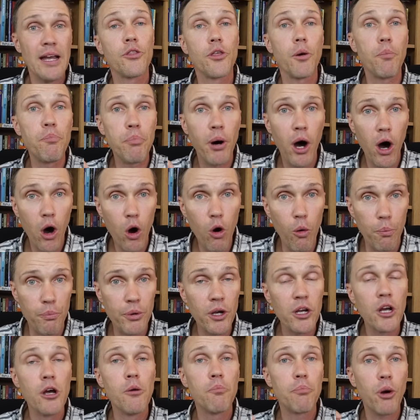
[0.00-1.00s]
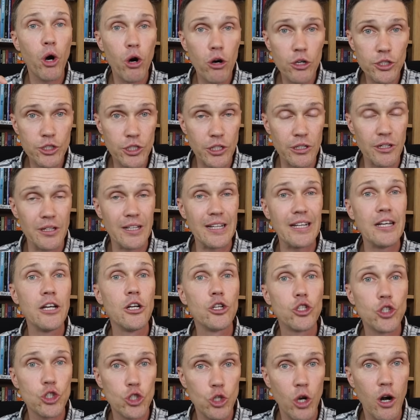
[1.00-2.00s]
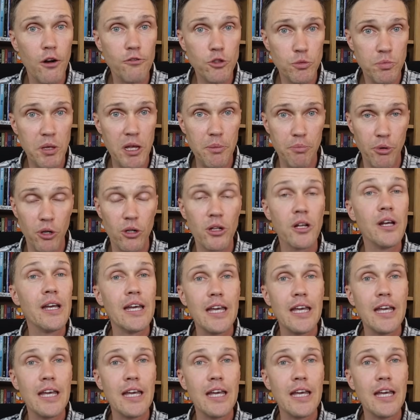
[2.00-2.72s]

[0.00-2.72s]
The Pope personally serves people.